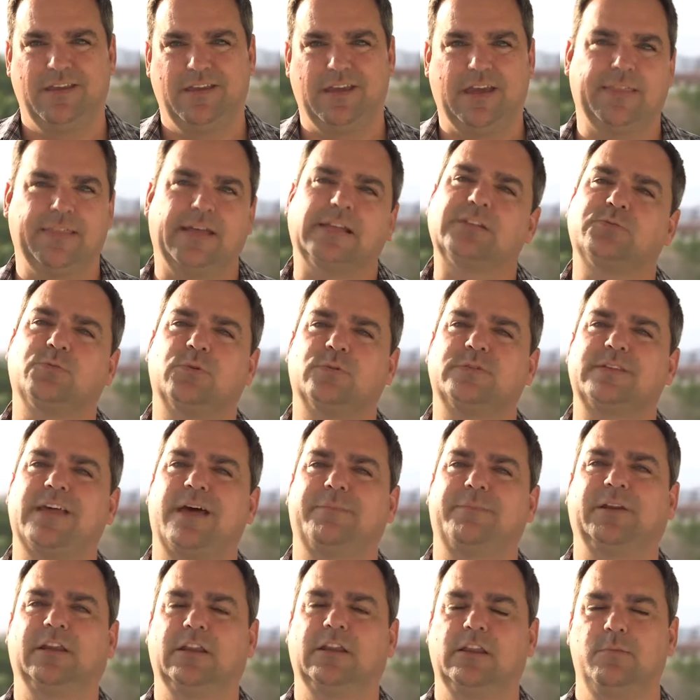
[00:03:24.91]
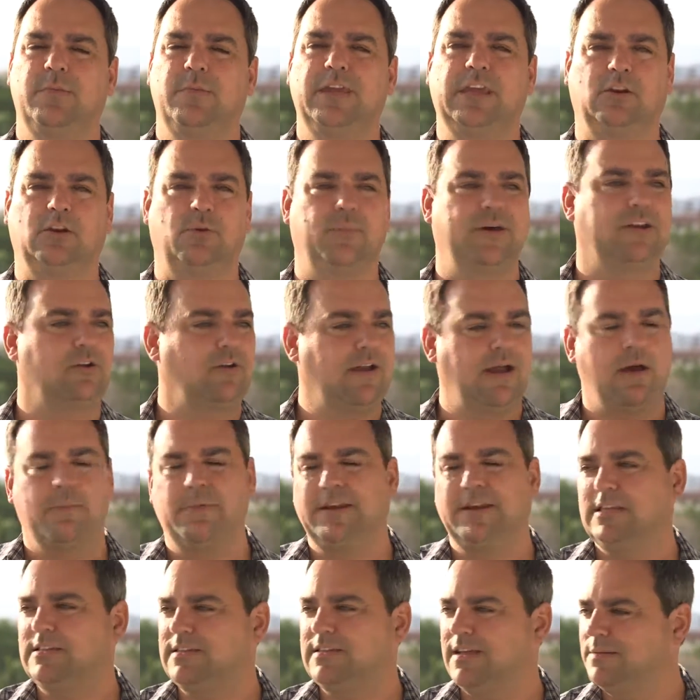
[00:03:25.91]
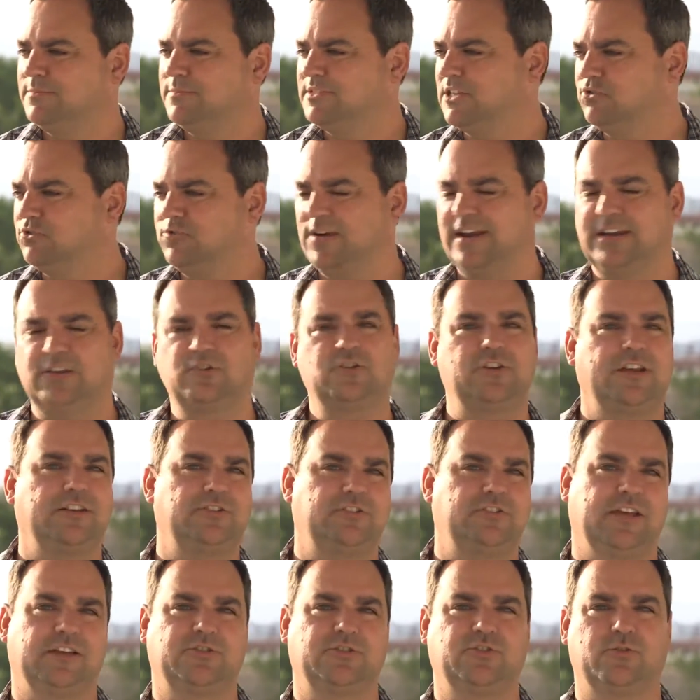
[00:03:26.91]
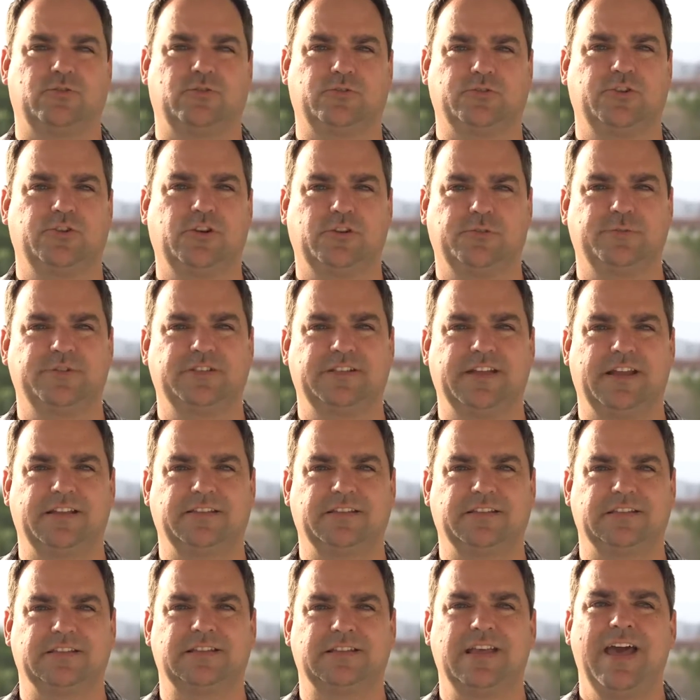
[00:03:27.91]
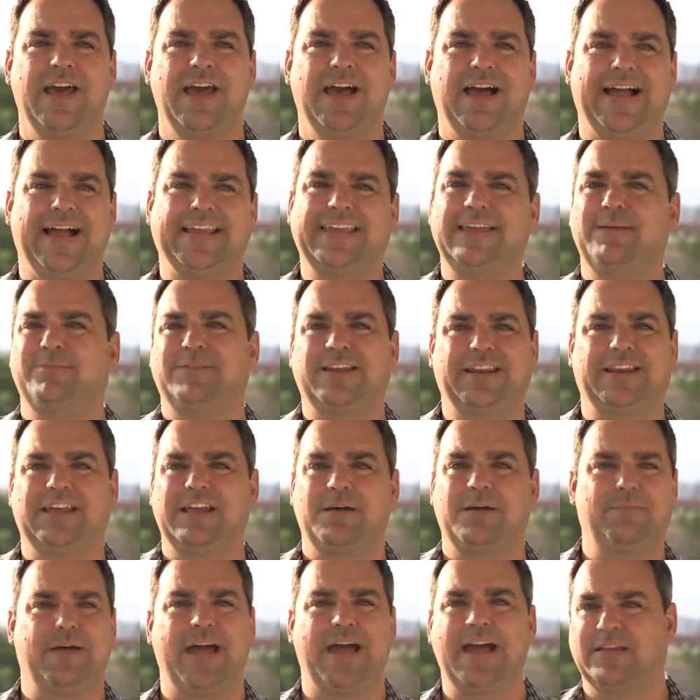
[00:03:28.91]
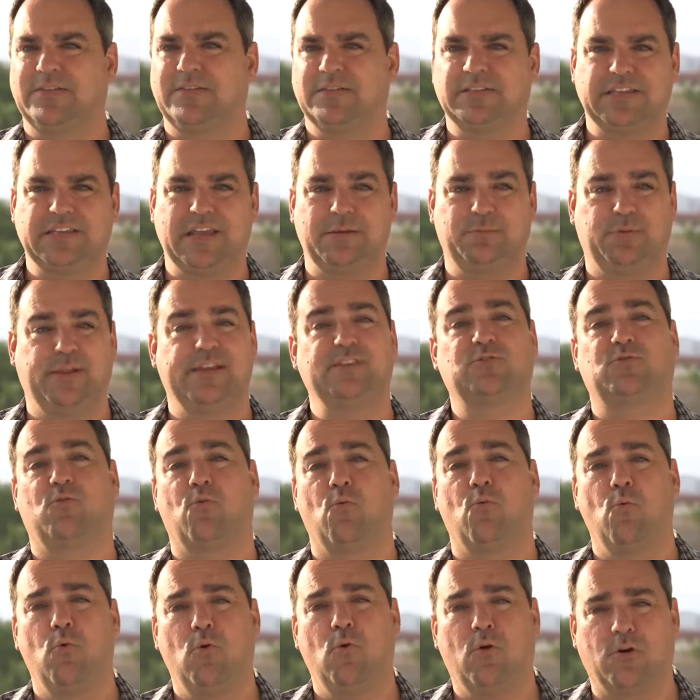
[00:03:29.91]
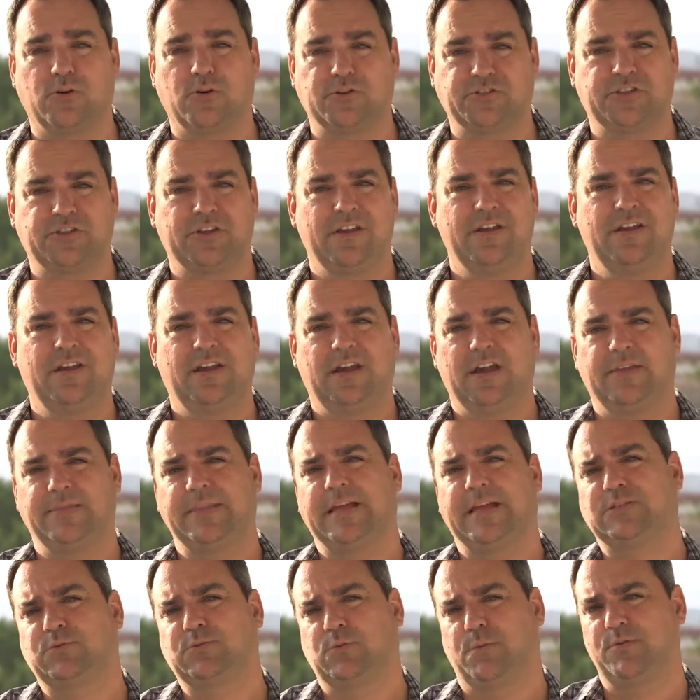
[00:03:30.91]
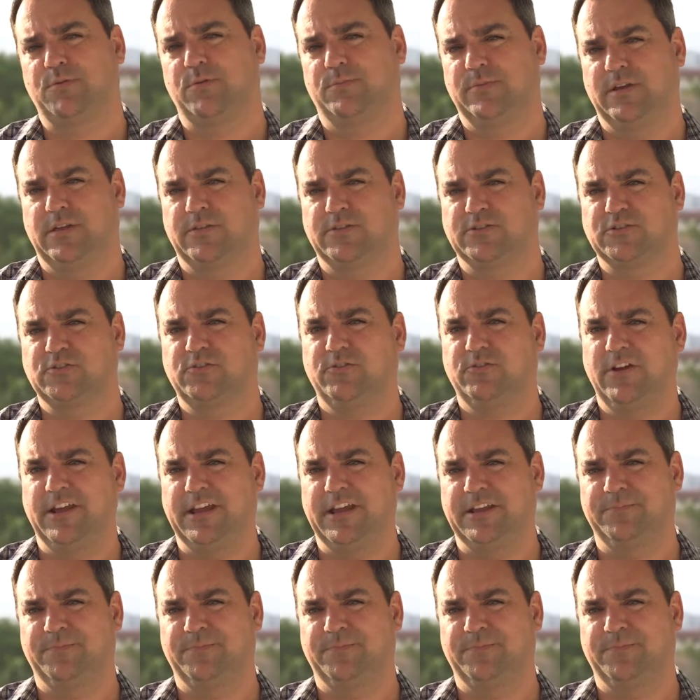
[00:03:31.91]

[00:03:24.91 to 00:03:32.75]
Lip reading: And that's what was happening to me. No matter how many times I tried to change the external circumstances, I kept ending up back in the same place or worse. And that's what put me on the street.